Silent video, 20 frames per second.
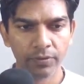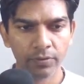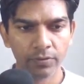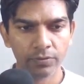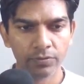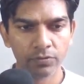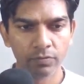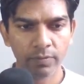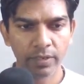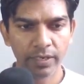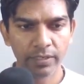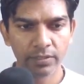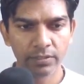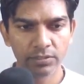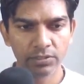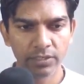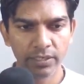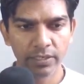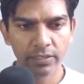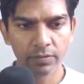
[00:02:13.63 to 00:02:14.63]
So
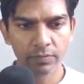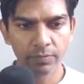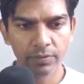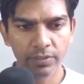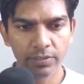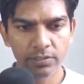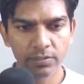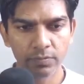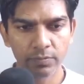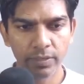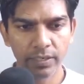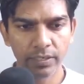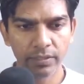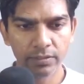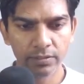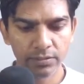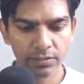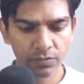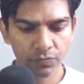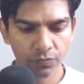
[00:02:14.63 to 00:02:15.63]
minus 10 plus
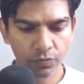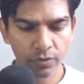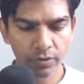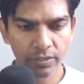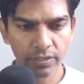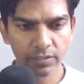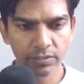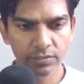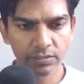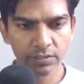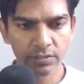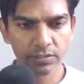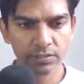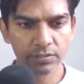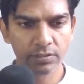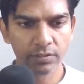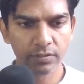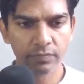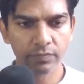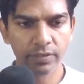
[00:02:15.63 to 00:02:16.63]
minus
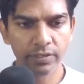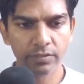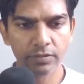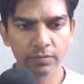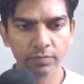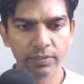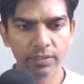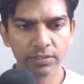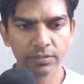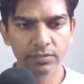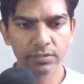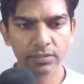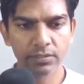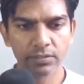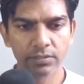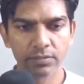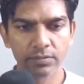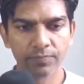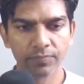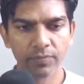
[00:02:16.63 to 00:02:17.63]
46 divided by
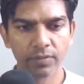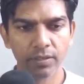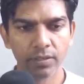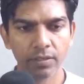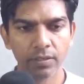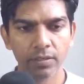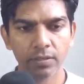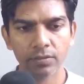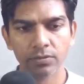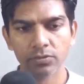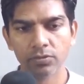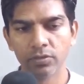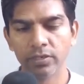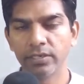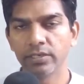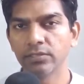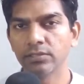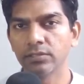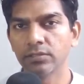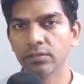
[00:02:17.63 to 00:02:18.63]
6. So
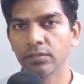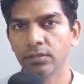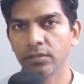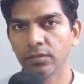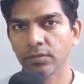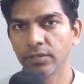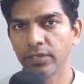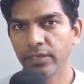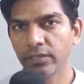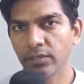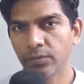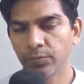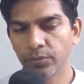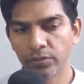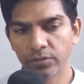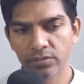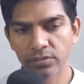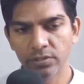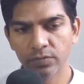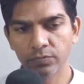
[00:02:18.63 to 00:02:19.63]
let us take the
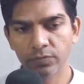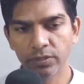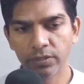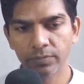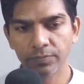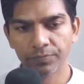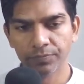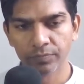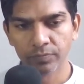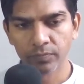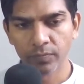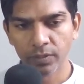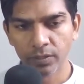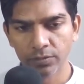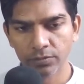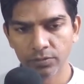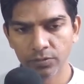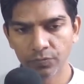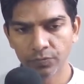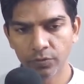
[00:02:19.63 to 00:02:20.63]
positive one.
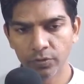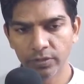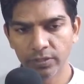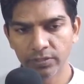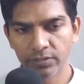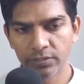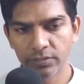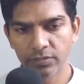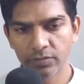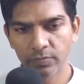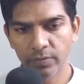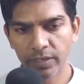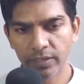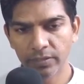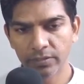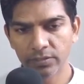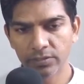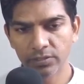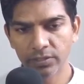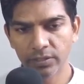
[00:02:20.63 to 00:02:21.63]
So 46
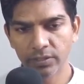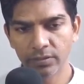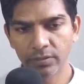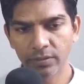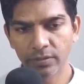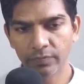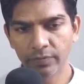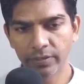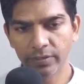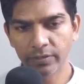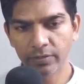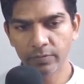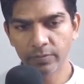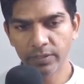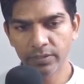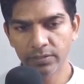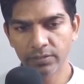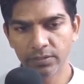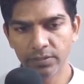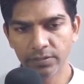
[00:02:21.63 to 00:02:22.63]
minus 10 divided
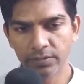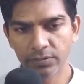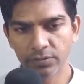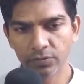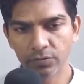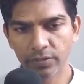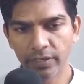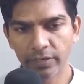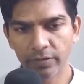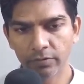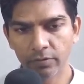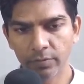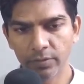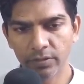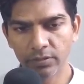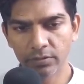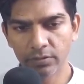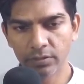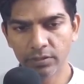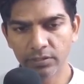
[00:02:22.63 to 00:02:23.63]
by 6. So that will be
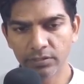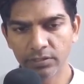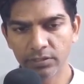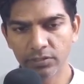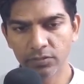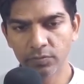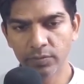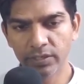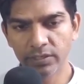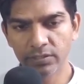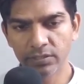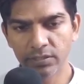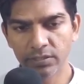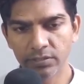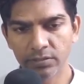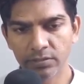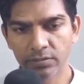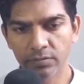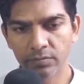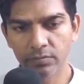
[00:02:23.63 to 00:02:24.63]
36 by
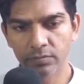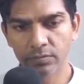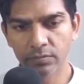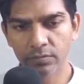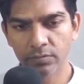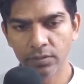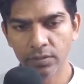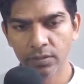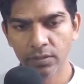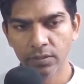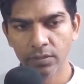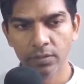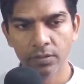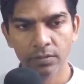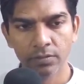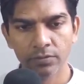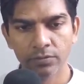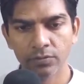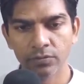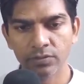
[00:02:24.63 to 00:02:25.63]
6.
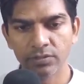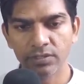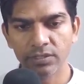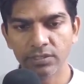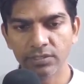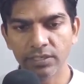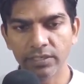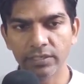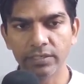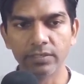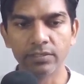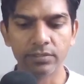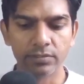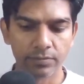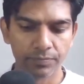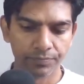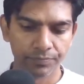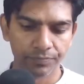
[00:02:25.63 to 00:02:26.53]
So 6 seconds.